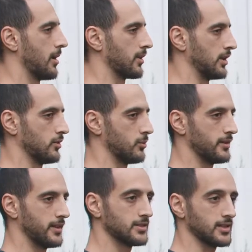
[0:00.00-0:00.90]
I'm going to do it
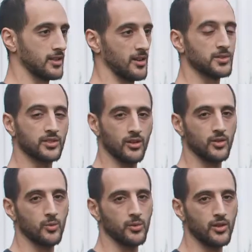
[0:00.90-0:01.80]
with this, and then I'm just going
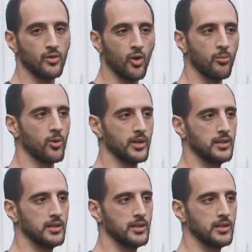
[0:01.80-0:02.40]
to do it with the normal